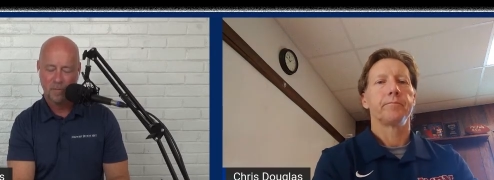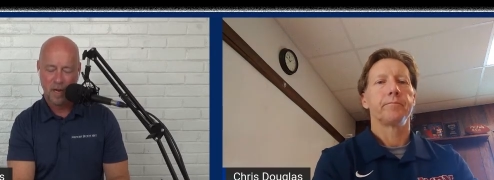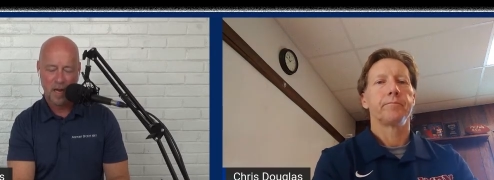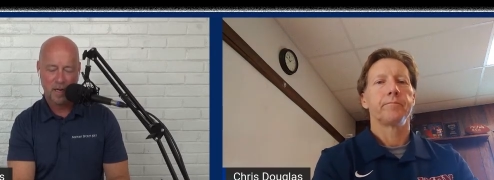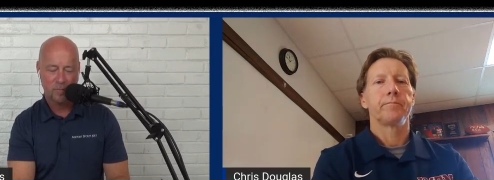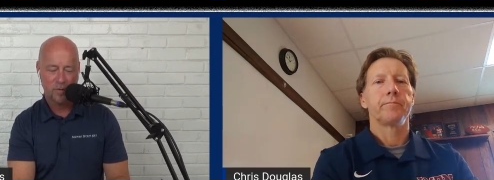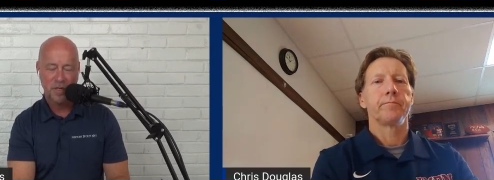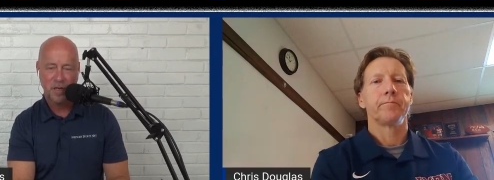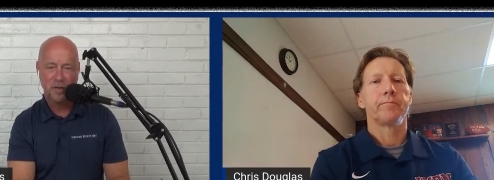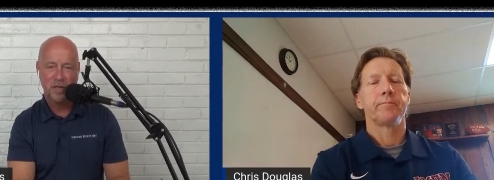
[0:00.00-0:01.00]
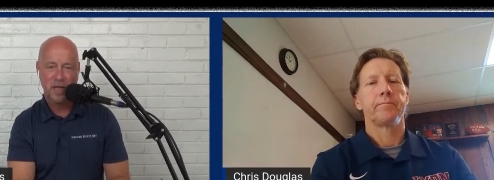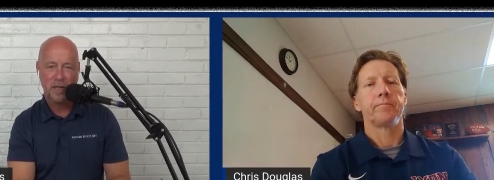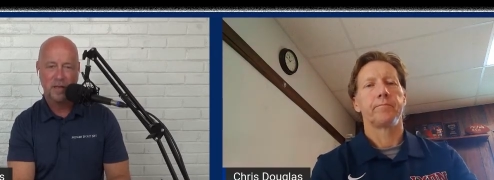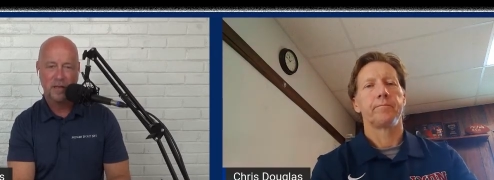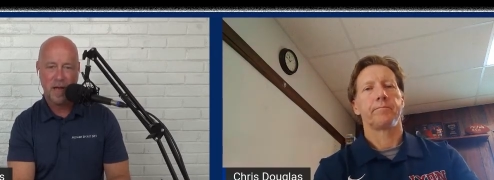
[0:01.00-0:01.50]
Speaker 1: Well, I appreciate you
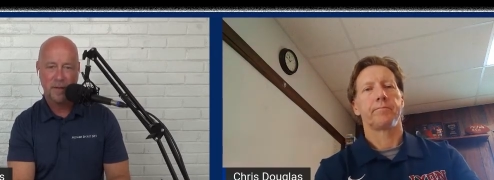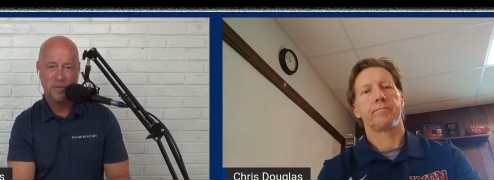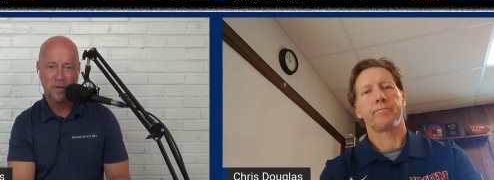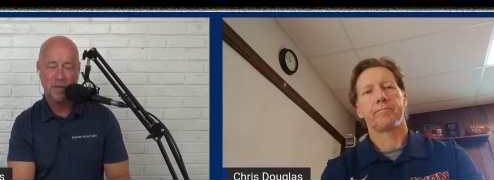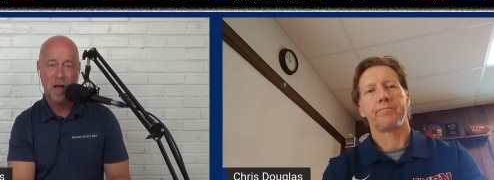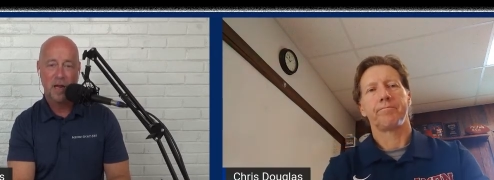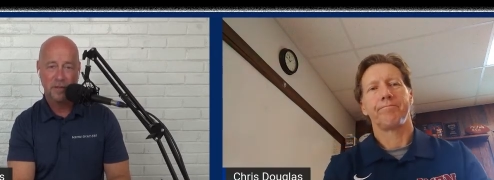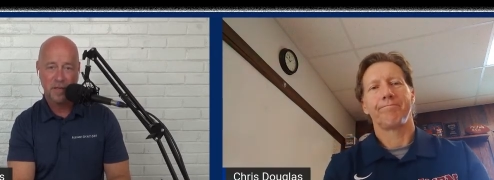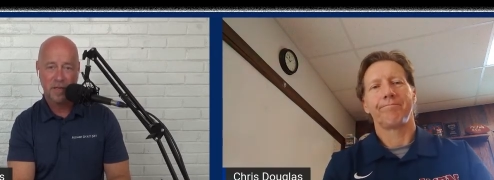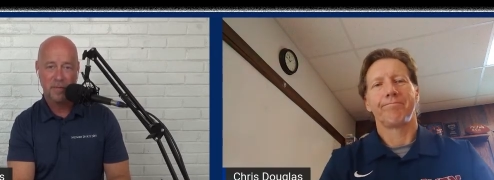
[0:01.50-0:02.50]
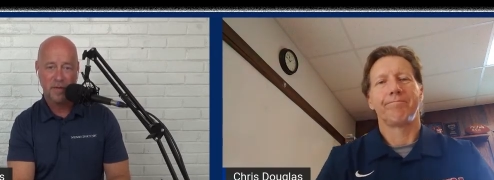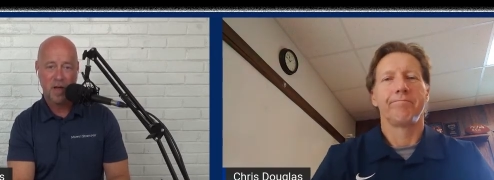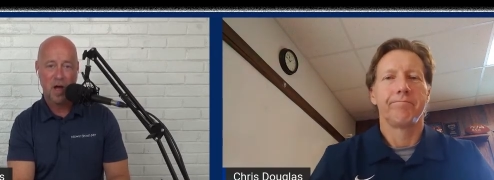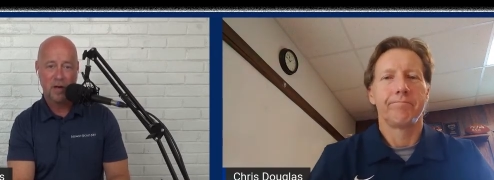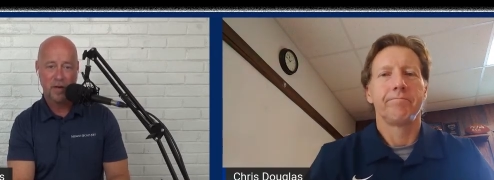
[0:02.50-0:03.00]
taking the time to acknowledge him
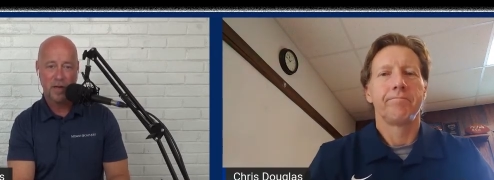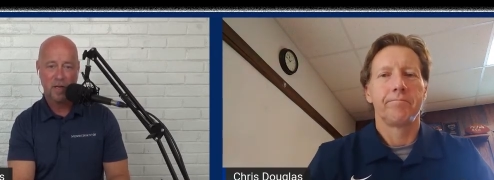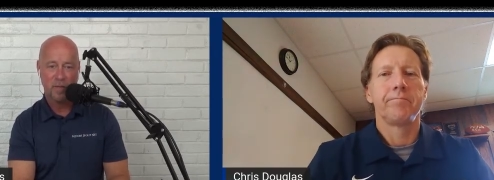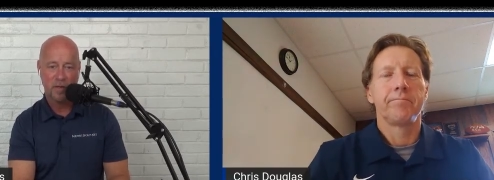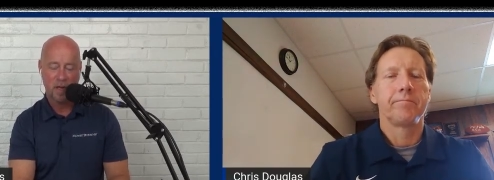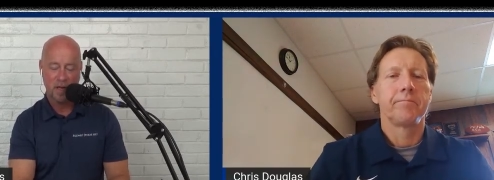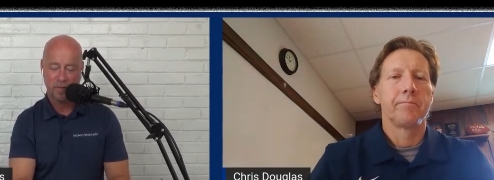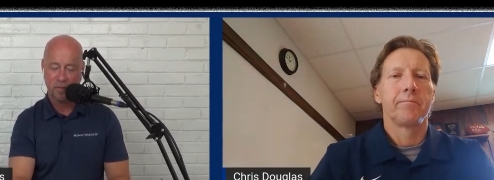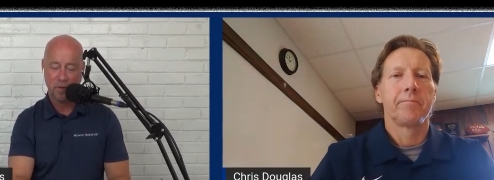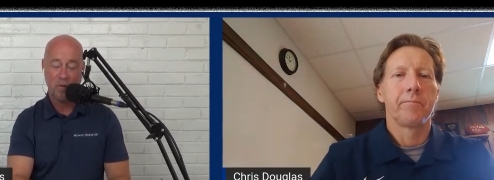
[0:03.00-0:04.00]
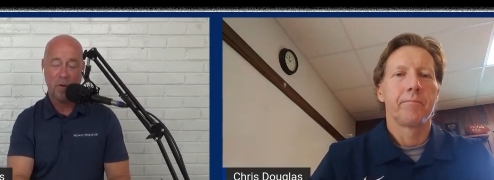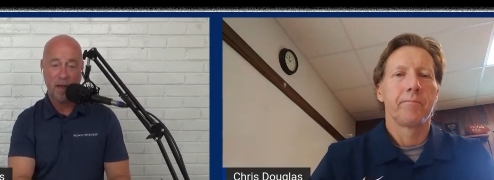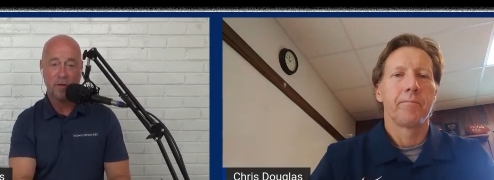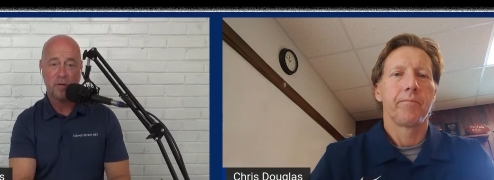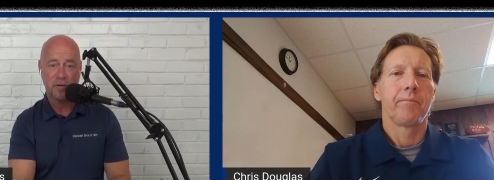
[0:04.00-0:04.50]
and to honor him, and, and for
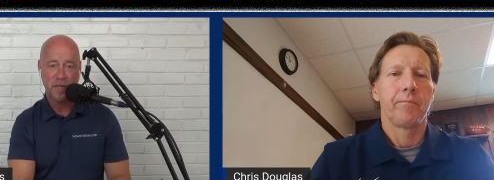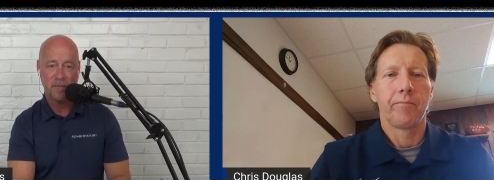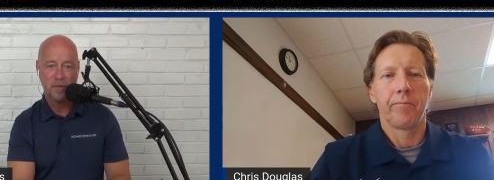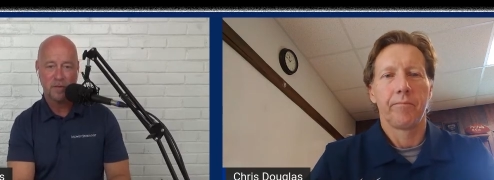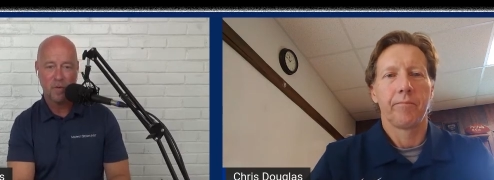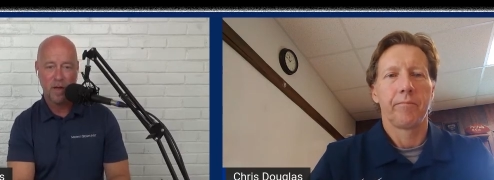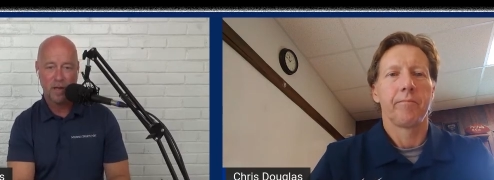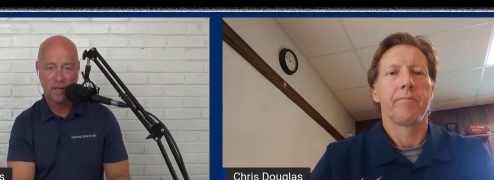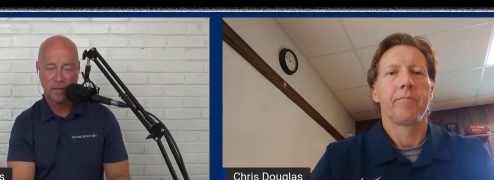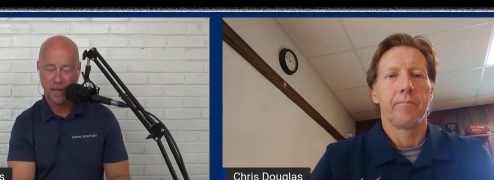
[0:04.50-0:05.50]
you and your team as well.